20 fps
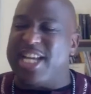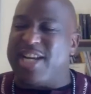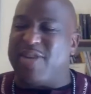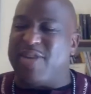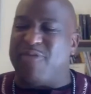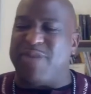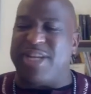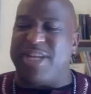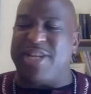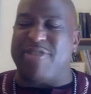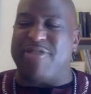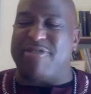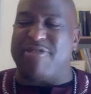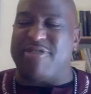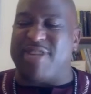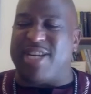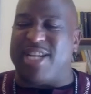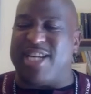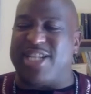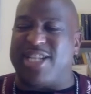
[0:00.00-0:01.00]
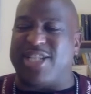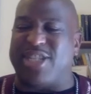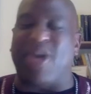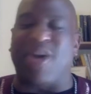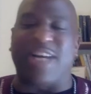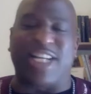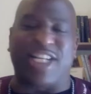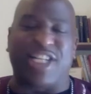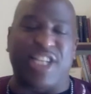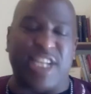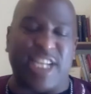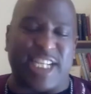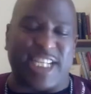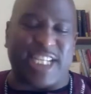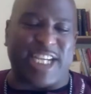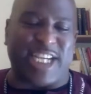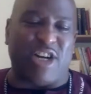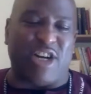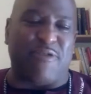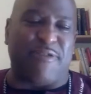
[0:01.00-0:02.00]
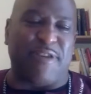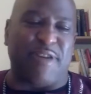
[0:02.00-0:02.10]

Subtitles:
When You're Talking to Yourself.